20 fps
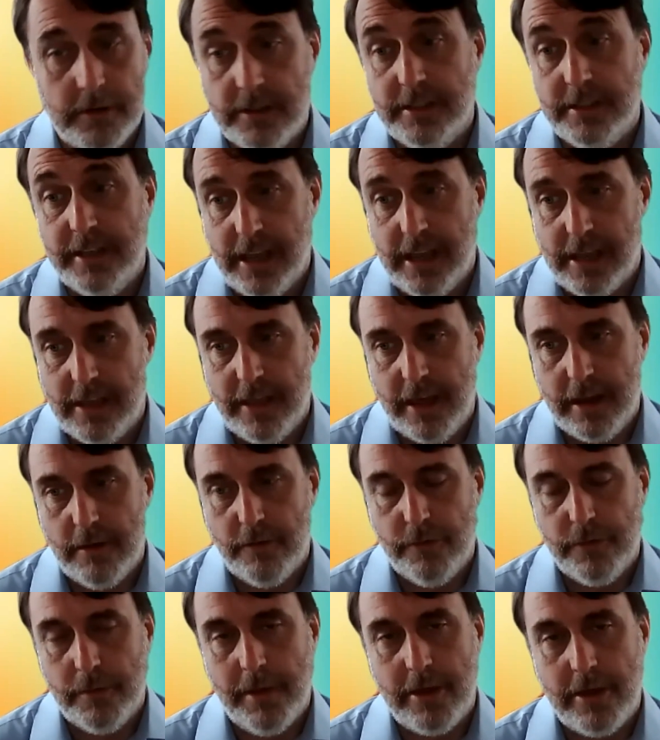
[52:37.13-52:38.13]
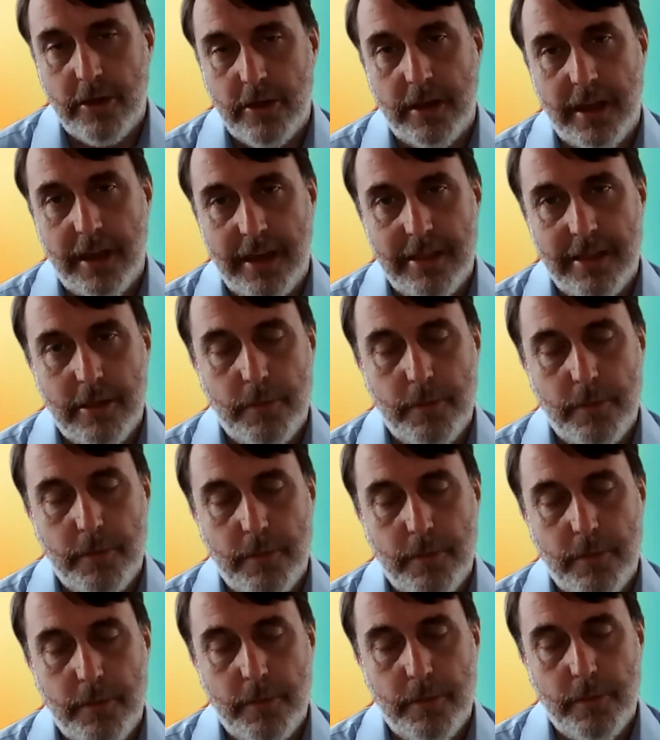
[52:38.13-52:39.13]
person taking that information
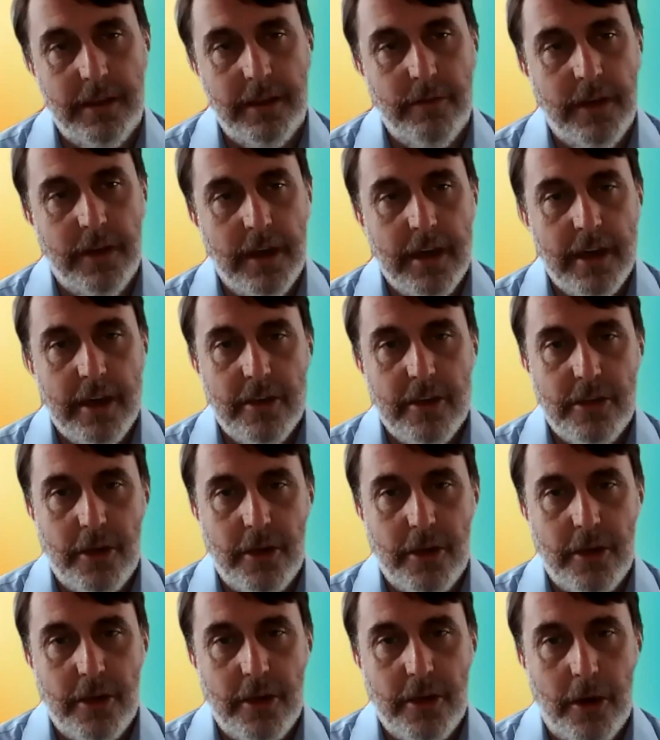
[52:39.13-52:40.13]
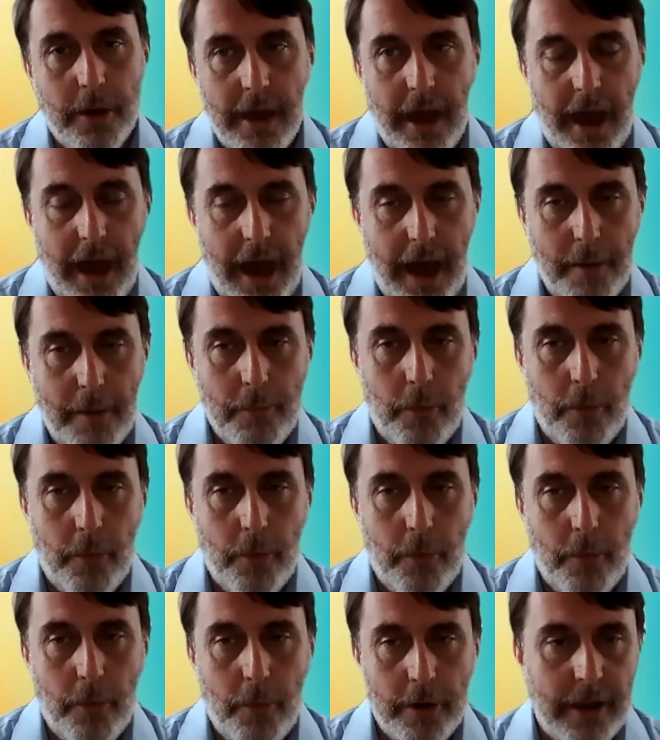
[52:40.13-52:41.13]
in's perspective. So
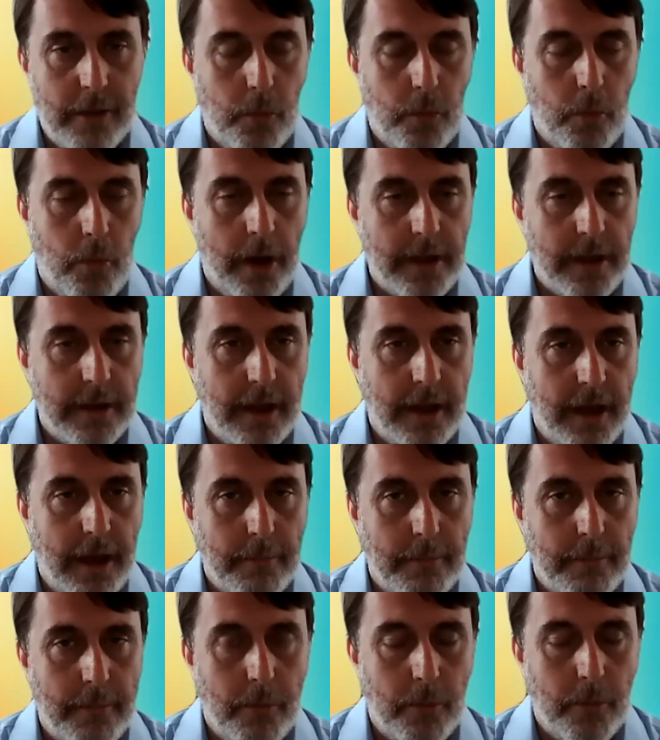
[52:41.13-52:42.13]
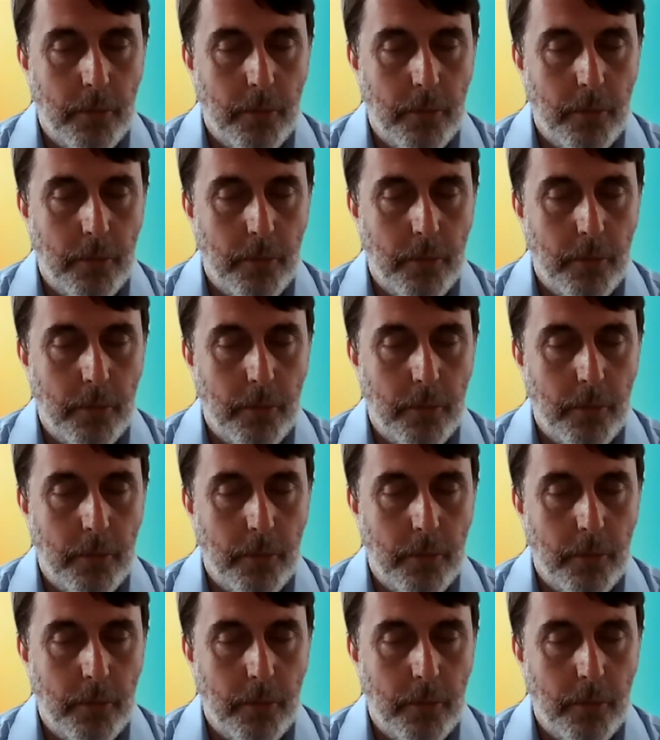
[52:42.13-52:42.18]
I'm wondering what